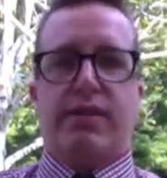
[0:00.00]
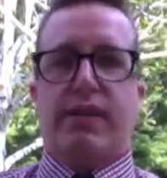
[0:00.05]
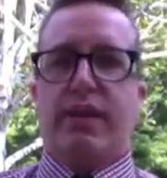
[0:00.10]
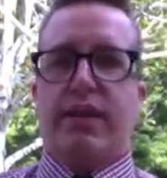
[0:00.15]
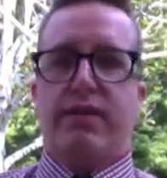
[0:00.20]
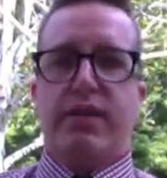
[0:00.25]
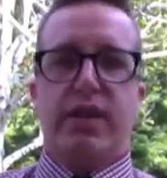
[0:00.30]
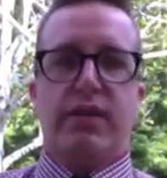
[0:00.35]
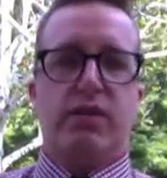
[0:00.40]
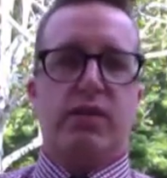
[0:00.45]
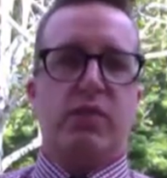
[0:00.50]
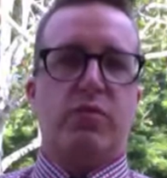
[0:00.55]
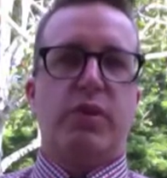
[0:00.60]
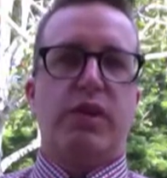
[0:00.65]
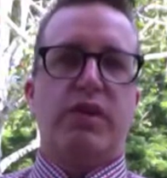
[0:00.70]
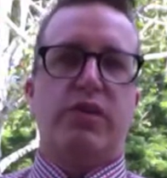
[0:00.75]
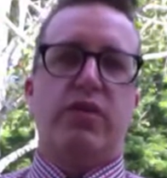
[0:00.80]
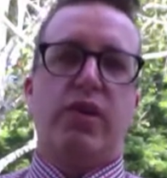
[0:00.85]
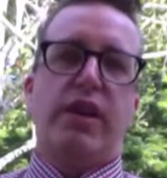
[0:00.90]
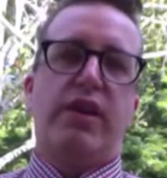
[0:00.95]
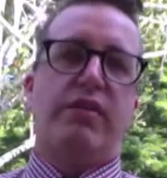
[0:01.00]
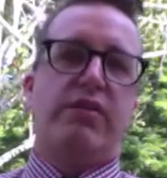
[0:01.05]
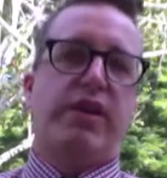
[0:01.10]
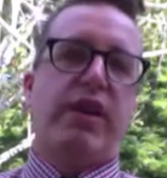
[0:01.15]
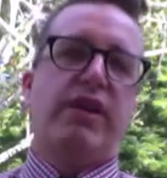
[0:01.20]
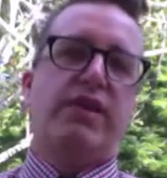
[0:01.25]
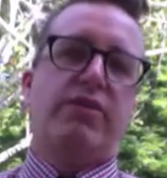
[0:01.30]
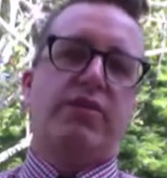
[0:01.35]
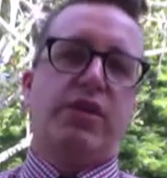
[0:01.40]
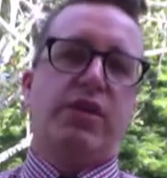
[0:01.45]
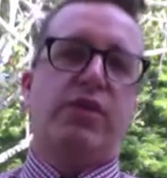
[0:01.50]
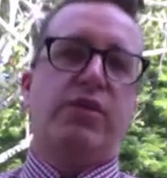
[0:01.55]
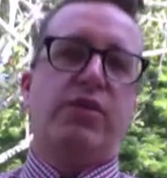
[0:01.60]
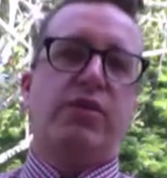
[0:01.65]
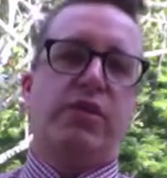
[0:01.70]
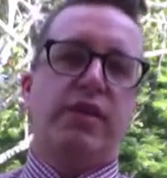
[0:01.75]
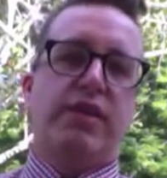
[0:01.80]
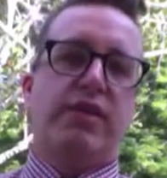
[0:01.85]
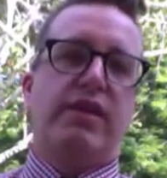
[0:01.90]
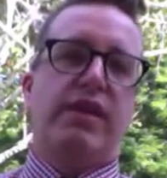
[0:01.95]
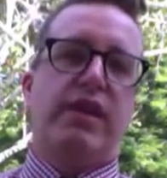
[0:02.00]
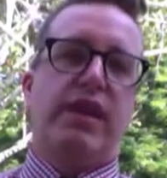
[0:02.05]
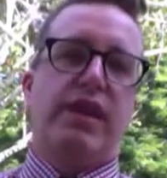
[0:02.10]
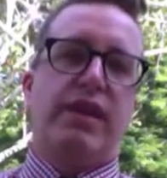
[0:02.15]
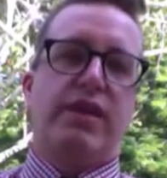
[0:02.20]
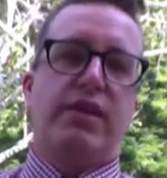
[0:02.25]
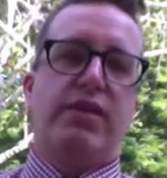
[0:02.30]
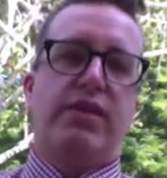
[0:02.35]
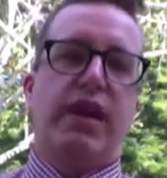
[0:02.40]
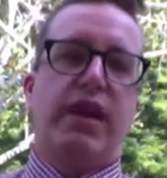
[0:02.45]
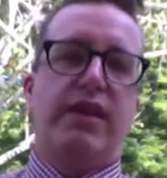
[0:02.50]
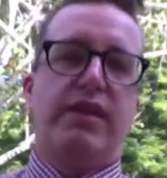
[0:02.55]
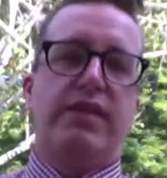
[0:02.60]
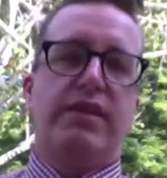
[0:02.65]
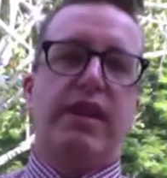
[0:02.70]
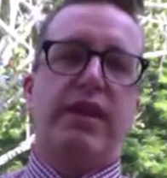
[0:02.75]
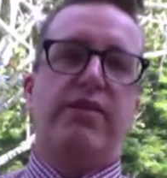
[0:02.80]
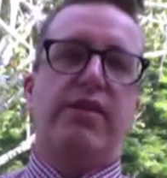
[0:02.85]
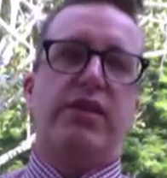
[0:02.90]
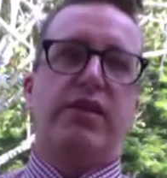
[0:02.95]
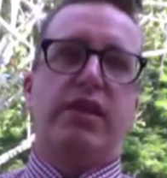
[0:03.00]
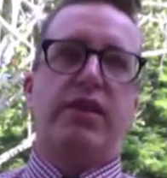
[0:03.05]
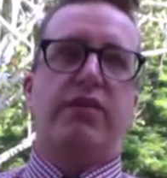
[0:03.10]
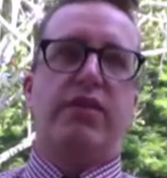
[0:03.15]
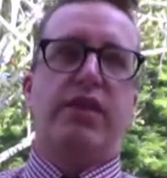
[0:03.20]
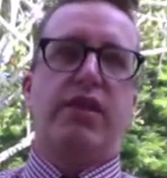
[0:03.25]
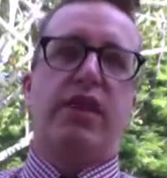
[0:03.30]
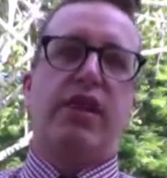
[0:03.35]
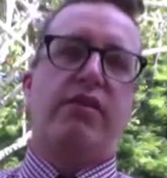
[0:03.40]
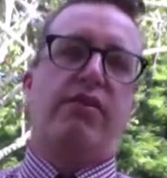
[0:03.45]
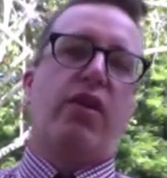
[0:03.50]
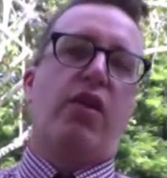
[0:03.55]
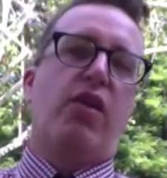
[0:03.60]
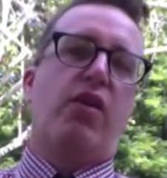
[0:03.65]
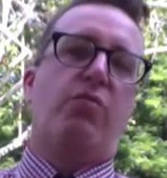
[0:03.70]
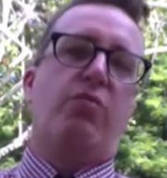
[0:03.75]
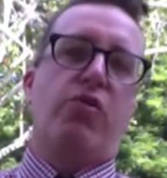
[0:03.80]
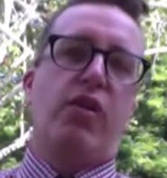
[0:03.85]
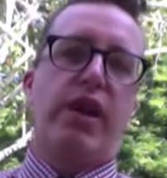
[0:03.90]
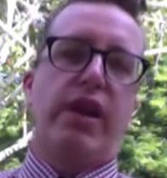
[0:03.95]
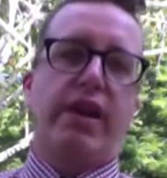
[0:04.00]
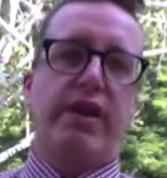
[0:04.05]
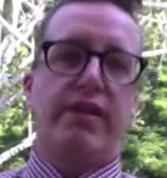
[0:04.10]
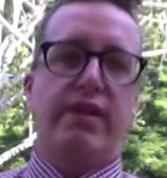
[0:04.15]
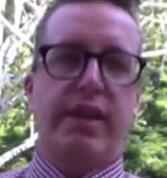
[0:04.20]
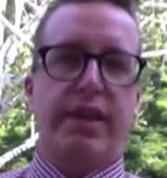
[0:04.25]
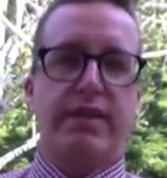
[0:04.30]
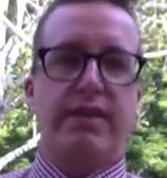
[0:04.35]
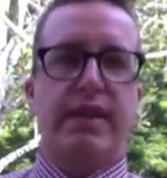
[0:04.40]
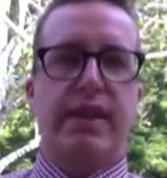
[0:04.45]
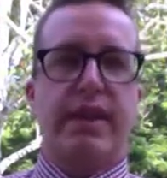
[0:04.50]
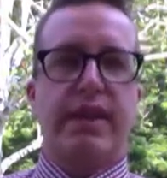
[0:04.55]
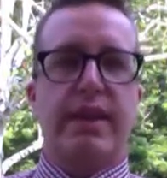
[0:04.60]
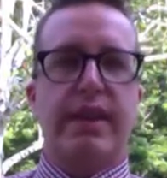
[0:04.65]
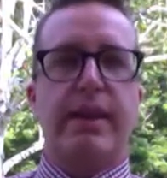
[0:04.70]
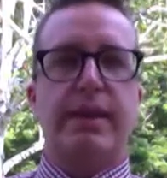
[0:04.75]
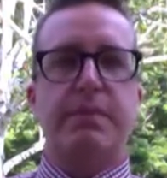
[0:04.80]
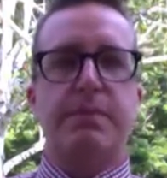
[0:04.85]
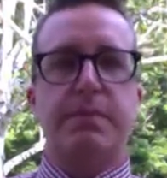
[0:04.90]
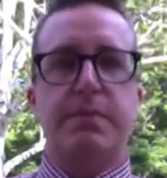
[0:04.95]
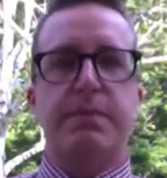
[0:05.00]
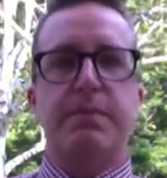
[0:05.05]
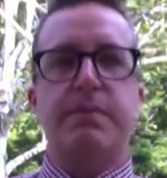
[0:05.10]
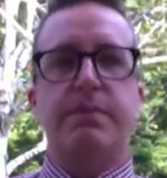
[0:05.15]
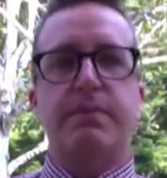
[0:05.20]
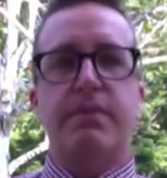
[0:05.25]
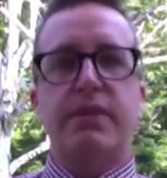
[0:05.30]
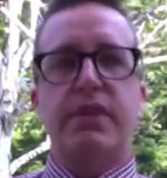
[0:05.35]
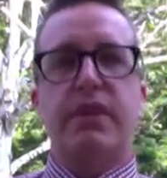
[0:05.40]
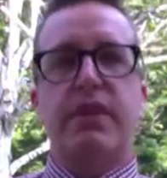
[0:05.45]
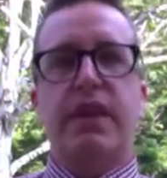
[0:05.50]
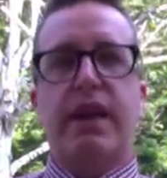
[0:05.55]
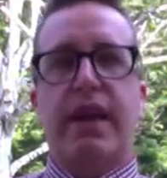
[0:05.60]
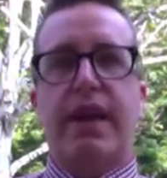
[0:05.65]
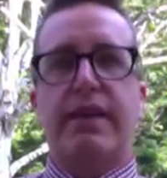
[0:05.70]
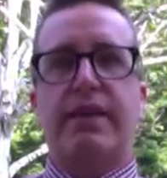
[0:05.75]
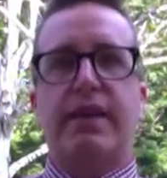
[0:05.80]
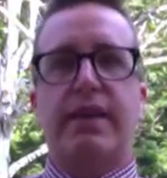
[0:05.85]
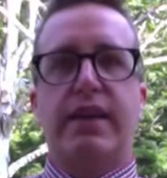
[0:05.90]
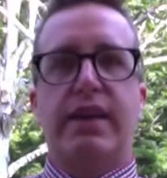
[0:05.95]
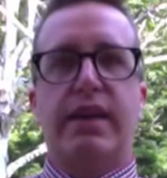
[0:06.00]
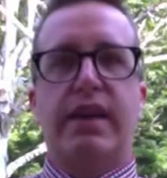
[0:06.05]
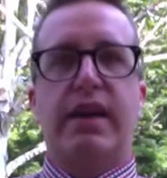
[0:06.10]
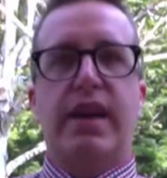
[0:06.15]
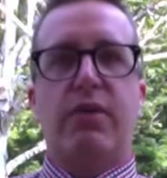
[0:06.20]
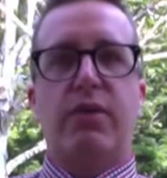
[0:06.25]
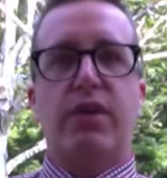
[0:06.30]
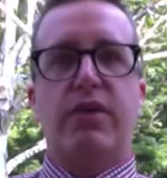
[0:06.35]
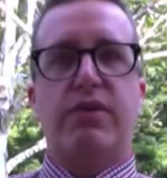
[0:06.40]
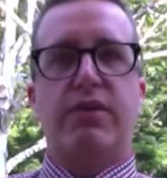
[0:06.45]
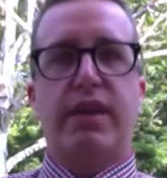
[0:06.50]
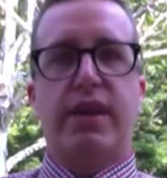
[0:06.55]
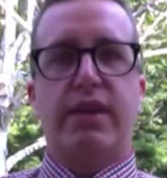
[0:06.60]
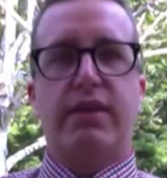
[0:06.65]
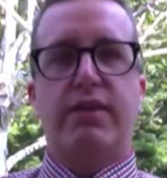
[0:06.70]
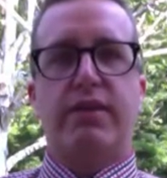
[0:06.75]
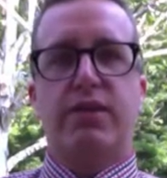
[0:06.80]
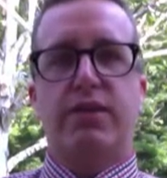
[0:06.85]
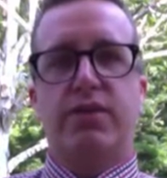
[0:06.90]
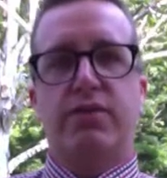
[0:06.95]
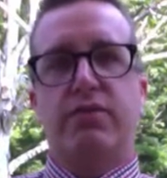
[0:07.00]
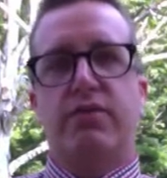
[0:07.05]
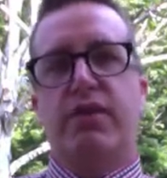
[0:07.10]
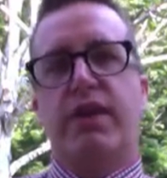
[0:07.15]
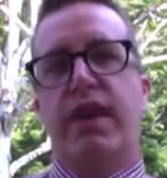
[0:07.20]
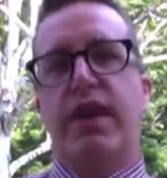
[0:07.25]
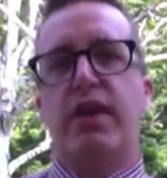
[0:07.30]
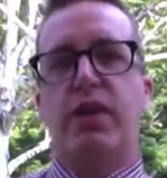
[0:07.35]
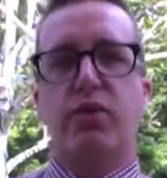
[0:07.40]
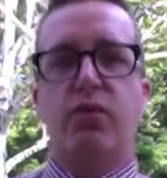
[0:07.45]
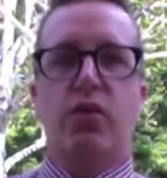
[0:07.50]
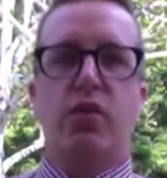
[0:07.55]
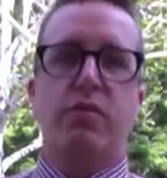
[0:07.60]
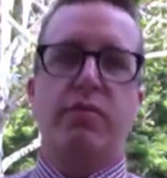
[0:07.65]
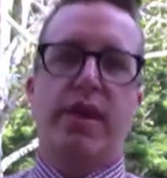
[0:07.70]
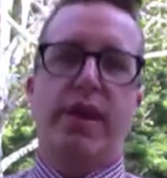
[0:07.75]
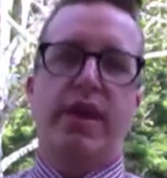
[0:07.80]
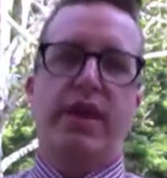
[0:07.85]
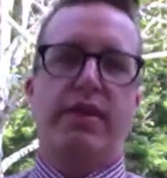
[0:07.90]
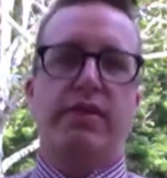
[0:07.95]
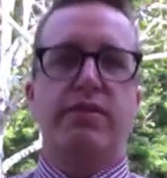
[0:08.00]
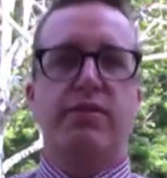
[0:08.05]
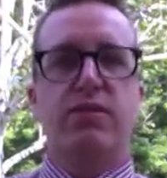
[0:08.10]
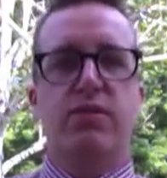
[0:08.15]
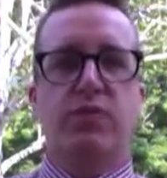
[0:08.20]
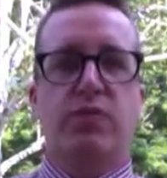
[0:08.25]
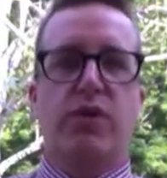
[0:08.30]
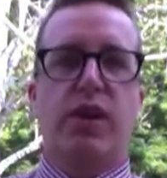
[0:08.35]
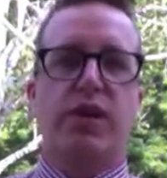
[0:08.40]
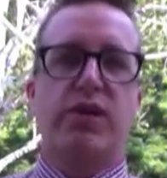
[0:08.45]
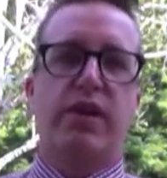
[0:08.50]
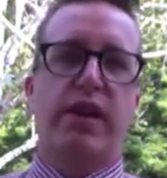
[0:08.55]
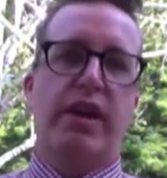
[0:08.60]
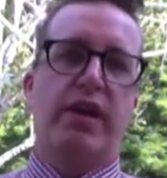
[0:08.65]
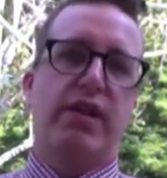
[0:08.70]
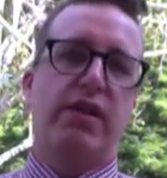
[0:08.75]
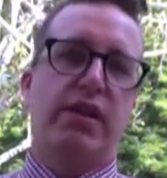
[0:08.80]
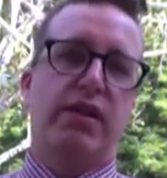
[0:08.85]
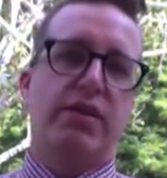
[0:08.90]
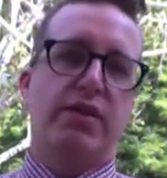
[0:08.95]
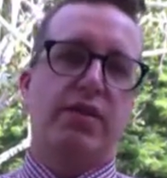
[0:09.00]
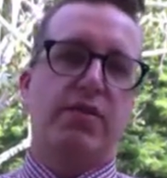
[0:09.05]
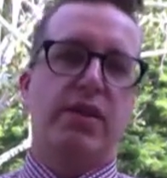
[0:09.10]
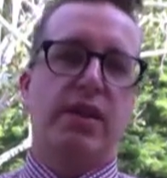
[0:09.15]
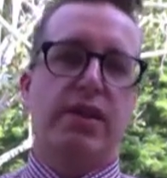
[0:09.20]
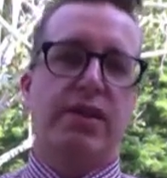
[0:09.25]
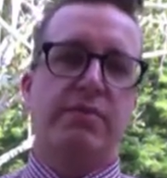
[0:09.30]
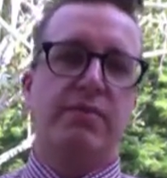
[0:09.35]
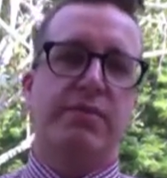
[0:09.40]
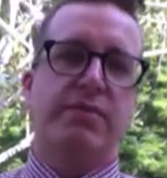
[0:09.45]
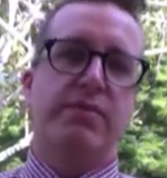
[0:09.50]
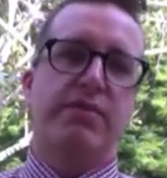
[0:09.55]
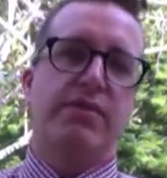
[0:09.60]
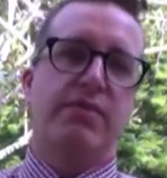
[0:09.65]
I've got so much great advice for you on how to save yourself a lot of heartbreak and things like that," that I would have said, "Forget you, old man. Why's your haircut so dumb?"